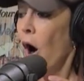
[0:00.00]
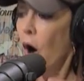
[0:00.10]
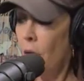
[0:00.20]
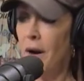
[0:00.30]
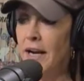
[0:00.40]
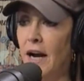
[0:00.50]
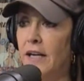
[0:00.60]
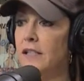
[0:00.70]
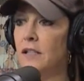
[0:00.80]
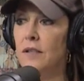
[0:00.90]
Oh my
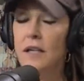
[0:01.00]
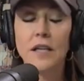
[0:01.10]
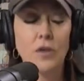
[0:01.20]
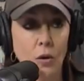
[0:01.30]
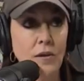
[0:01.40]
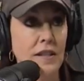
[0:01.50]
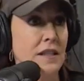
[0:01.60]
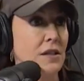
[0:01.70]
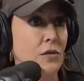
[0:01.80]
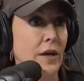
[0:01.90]
God. He's a, he told us
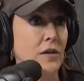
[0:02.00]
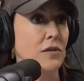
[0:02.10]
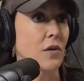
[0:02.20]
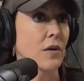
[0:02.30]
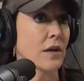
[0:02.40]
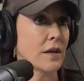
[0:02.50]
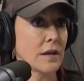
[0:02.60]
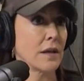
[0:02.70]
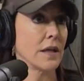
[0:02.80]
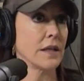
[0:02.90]
he's a traitor, Jody. He
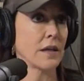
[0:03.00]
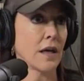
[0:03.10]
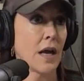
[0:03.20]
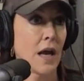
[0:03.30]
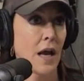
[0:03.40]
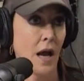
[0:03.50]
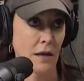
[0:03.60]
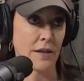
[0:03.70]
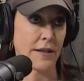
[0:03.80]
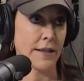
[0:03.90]
did. He I remember
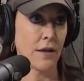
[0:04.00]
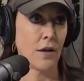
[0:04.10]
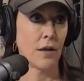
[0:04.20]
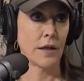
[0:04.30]
that. I